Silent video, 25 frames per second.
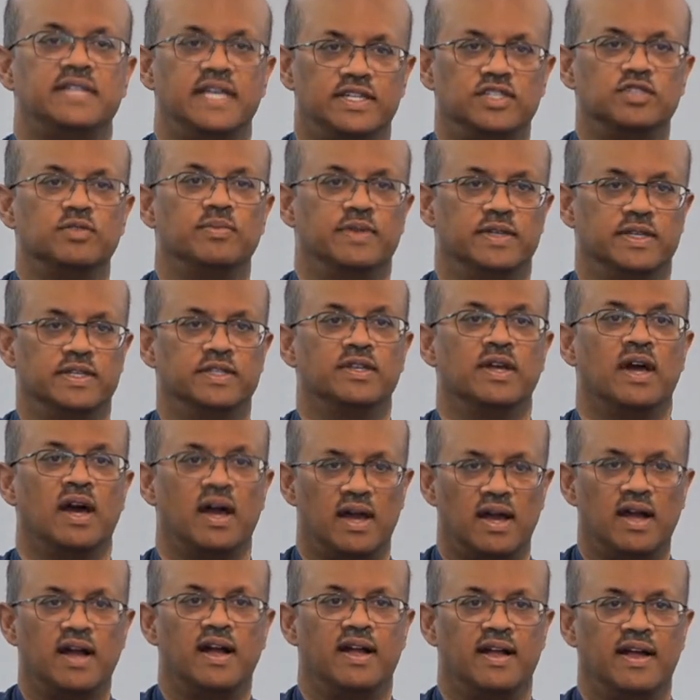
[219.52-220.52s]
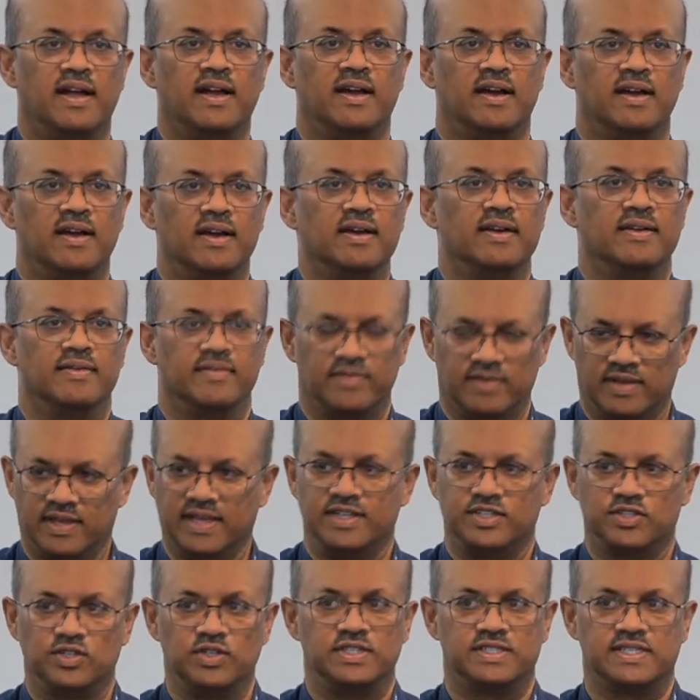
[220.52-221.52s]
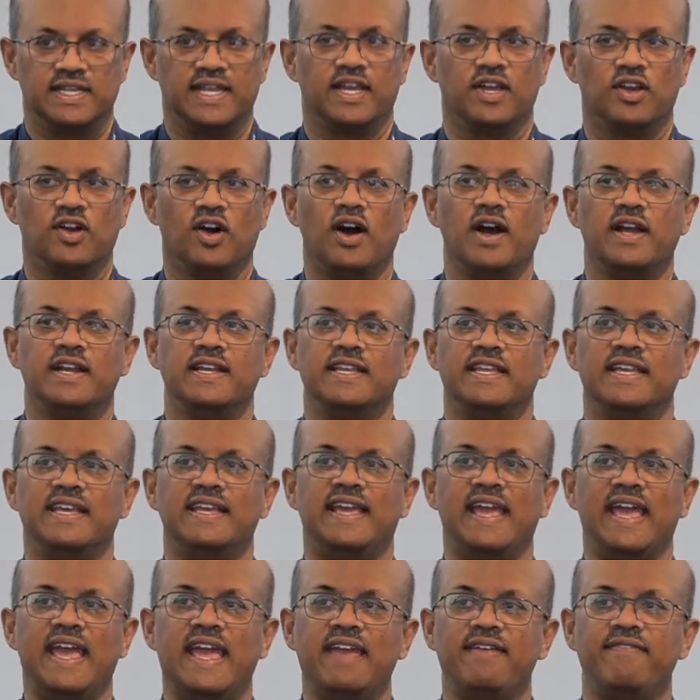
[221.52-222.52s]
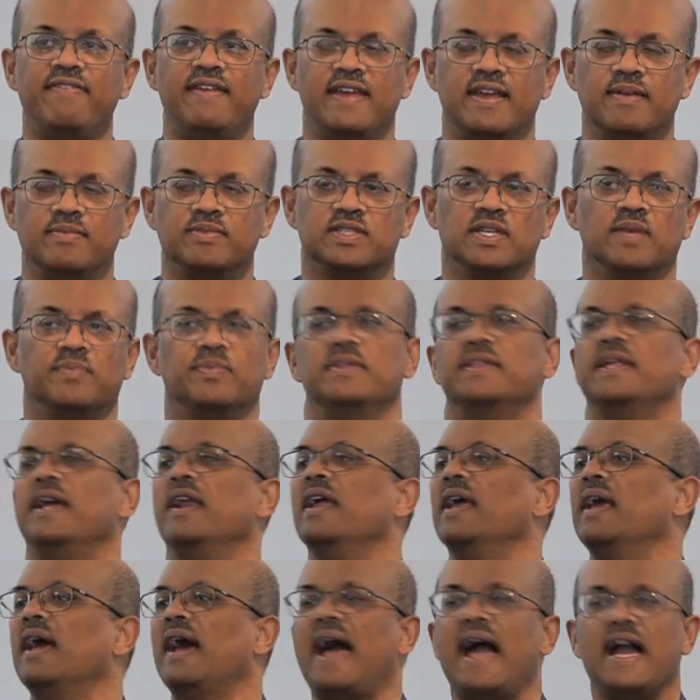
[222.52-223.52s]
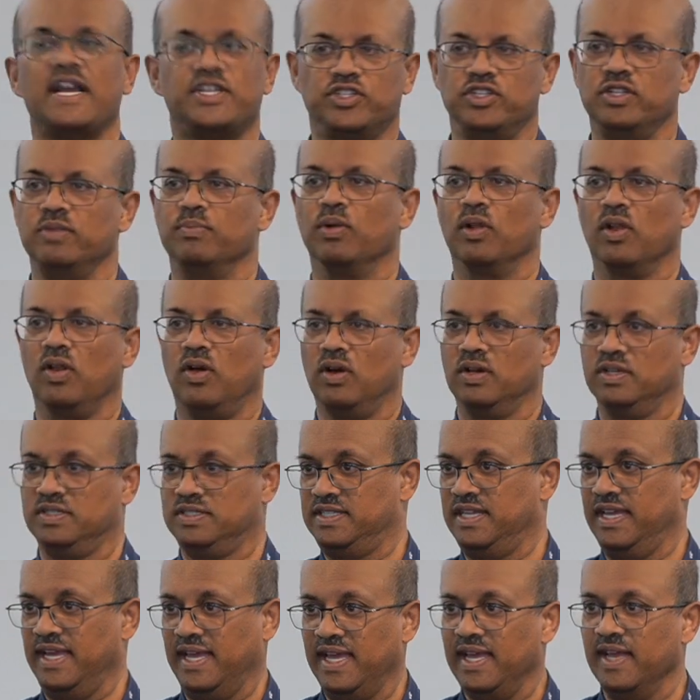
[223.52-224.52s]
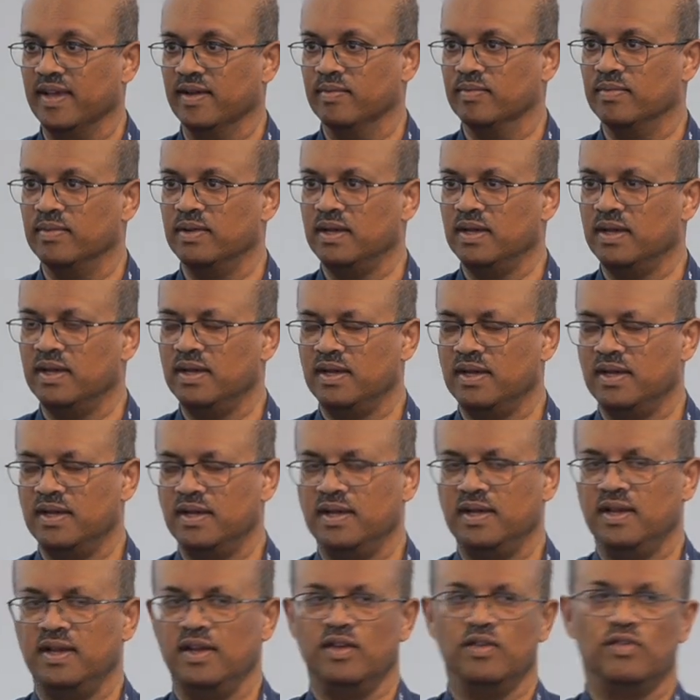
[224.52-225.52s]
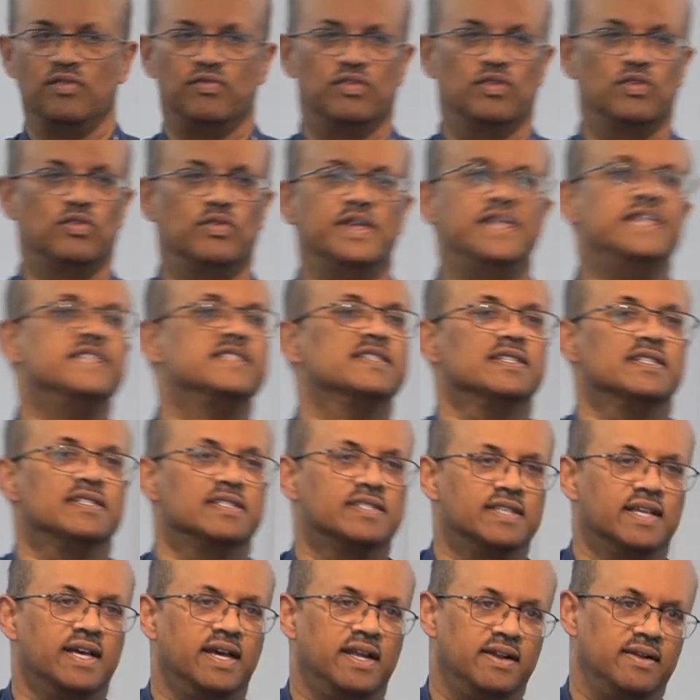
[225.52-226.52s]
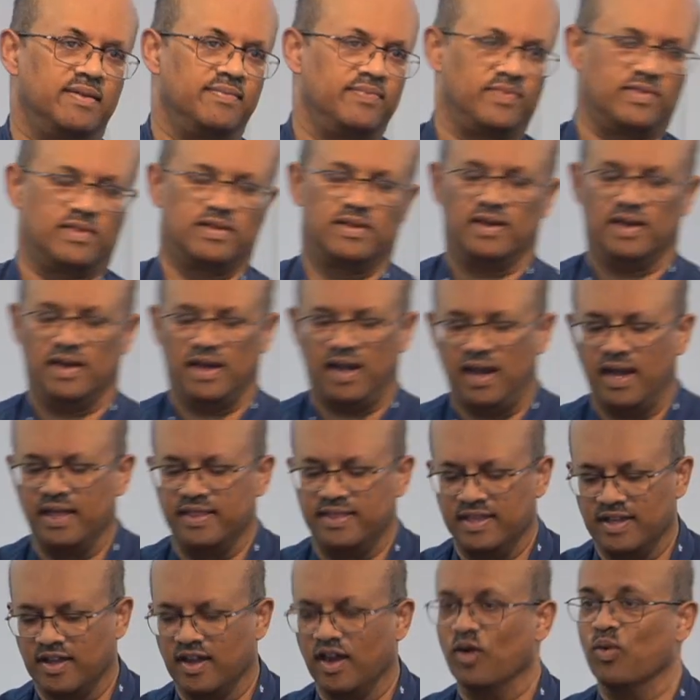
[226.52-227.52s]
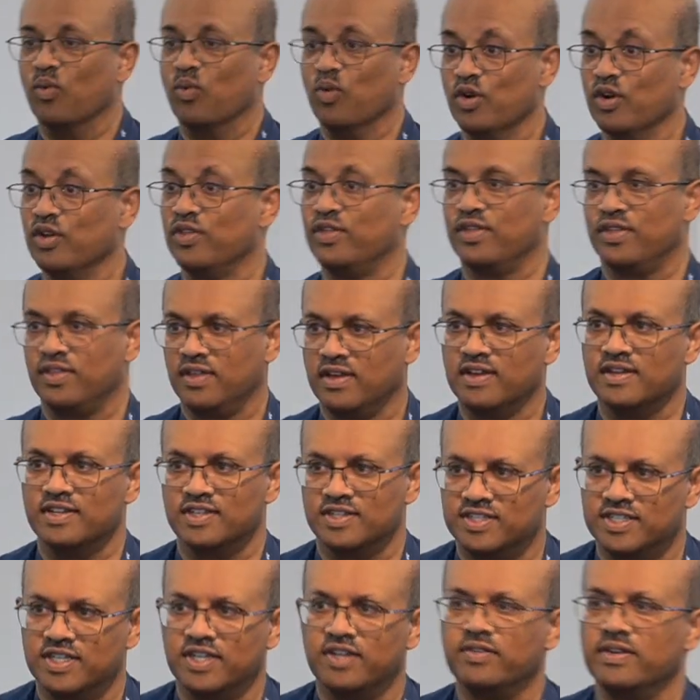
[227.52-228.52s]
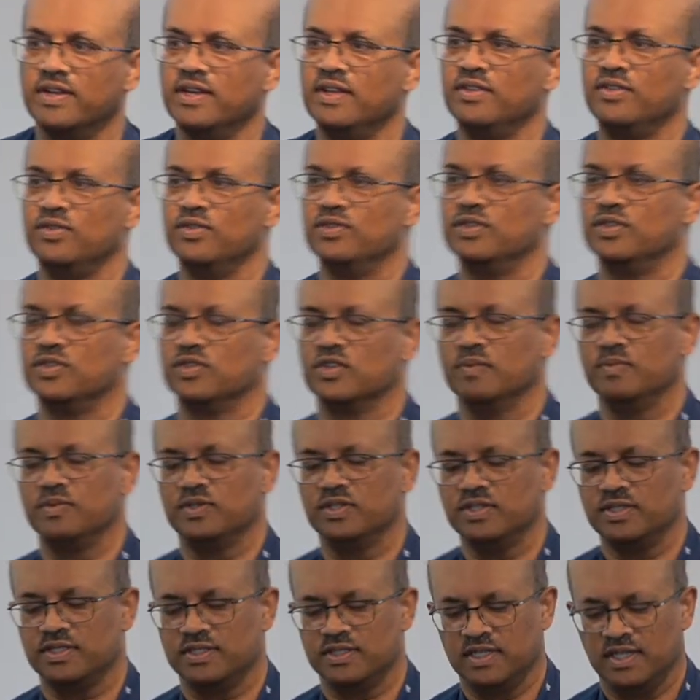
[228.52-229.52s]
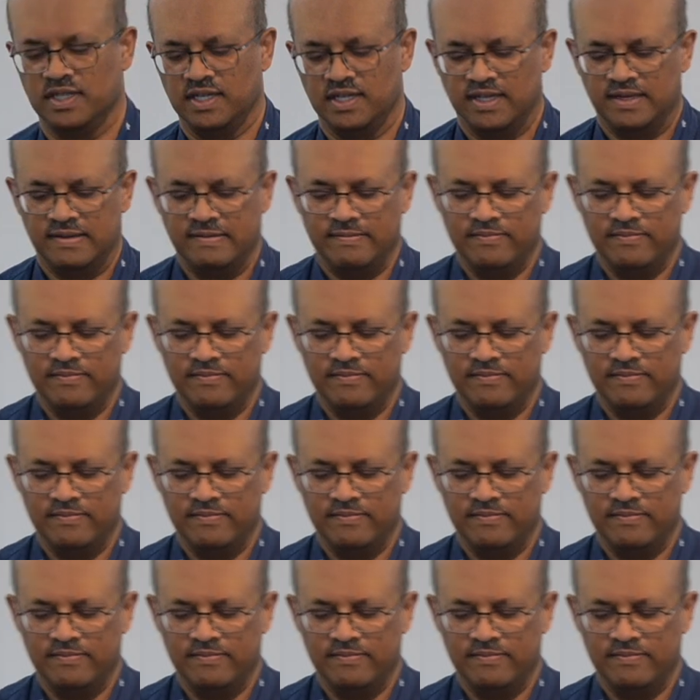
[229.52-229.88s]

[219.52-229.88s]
Take dominion. Okay, so it's like God gave him something that actually belongs to him for reasons that I think are worth considering through the scriptures.